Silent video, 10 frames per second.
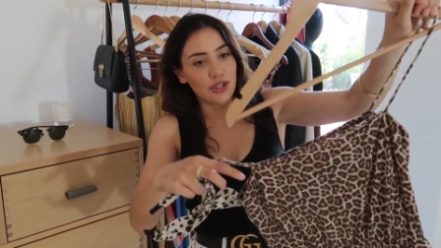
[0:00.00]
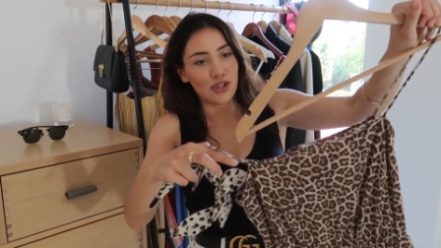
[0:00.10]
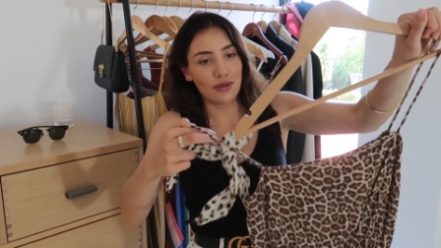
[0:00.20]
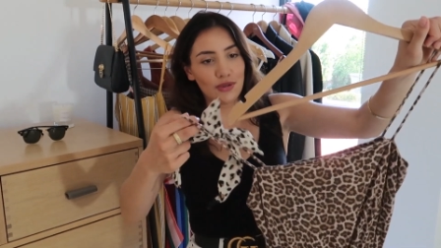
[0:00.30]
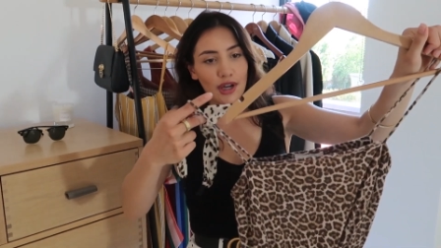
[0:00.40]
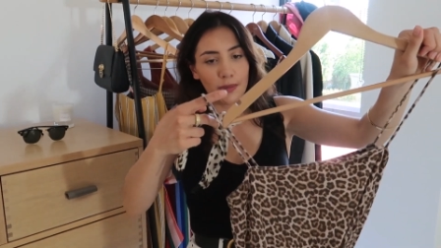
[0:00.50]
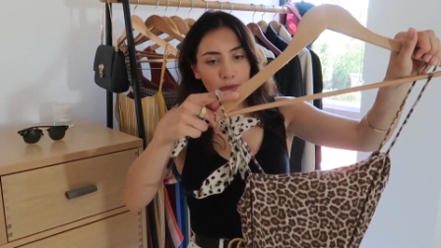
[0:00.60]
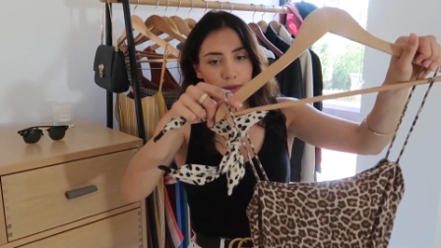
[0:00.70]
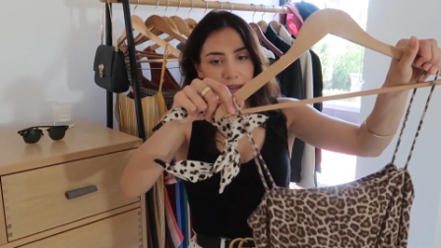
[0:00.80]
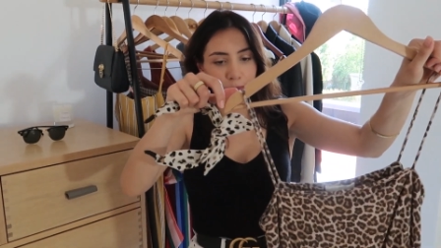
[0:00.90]
do
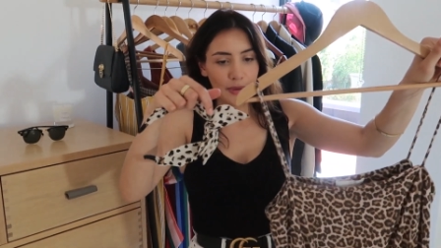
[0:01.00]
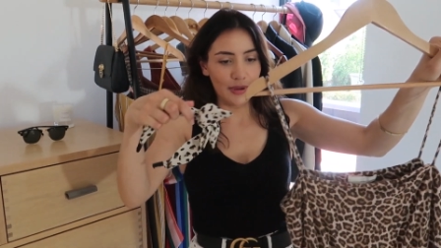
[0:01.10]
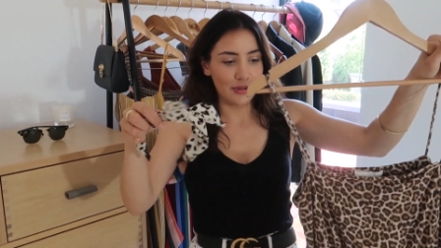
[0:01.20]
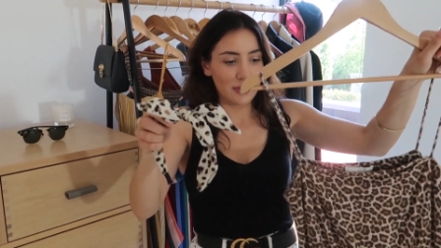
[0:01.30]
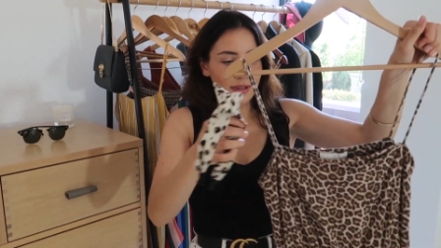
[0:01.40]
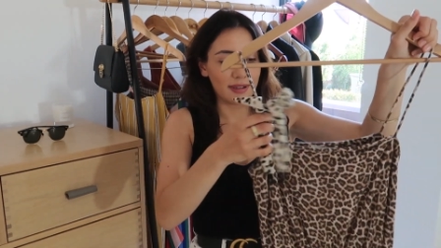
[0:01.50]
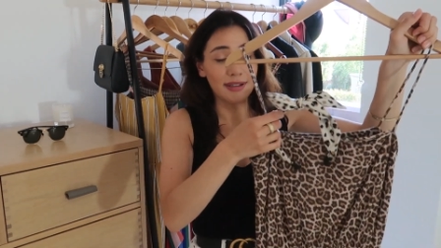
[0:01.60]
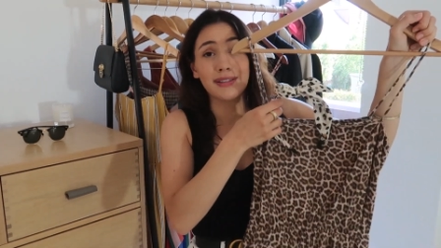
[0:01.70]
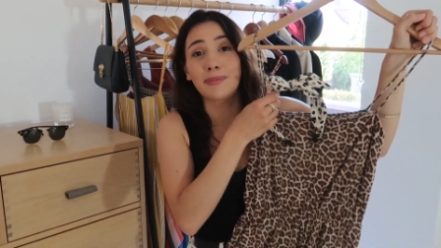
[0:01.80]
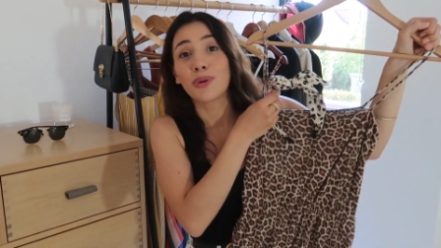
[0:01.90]
double leopard
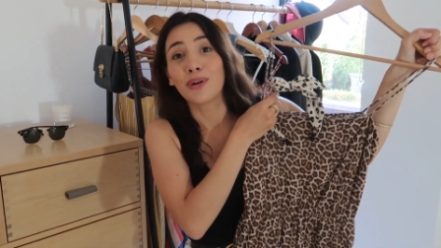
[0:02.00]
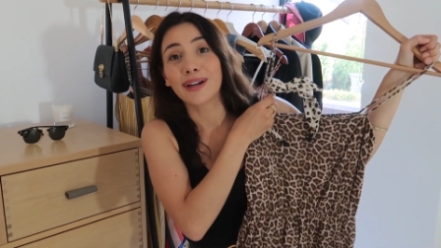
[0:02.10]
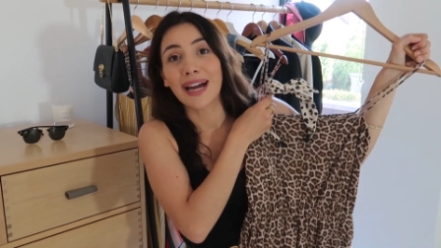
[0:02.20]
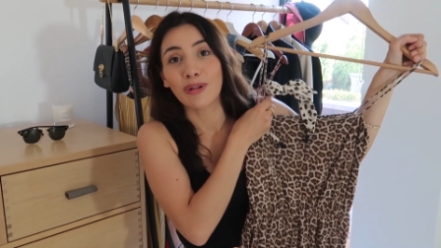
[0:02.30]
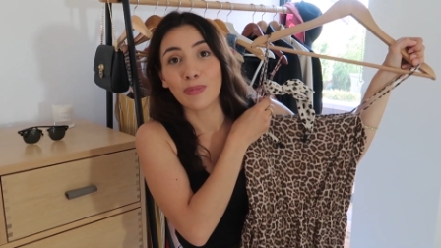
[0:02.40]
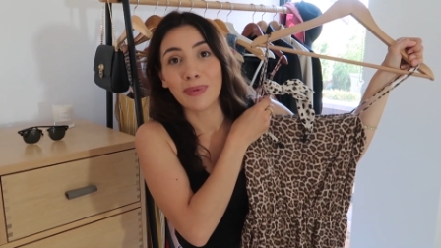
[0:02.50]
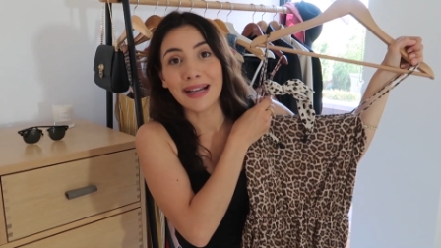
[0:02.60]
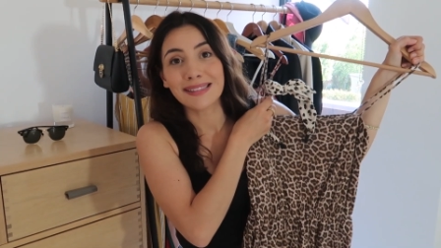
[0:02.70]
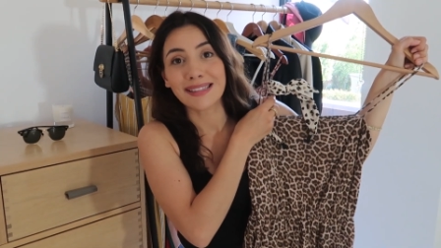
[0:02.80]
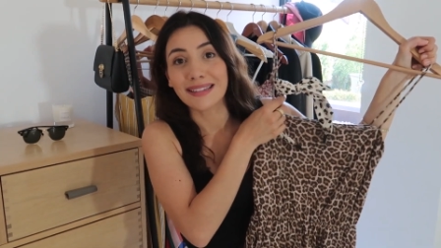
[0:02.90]
because I'm not Carol
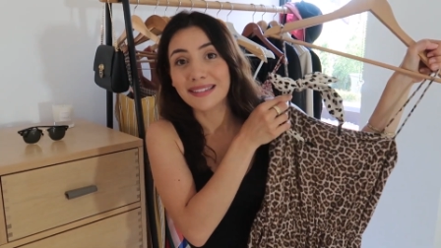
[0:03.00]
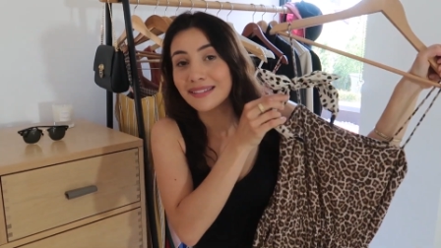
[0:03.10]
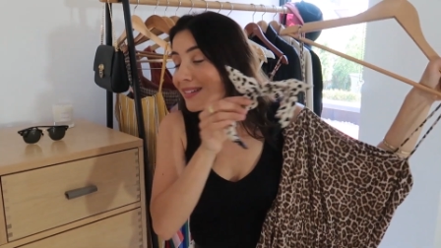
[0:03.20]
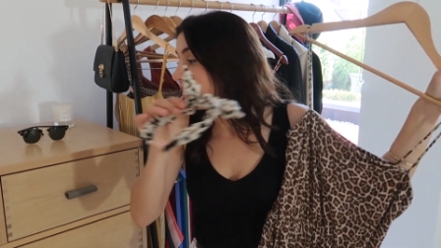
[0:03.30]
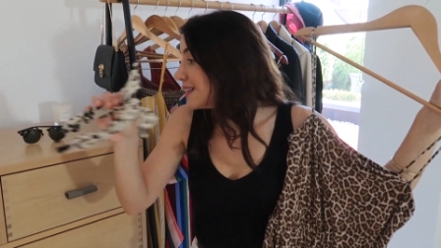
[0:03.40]
Baskin.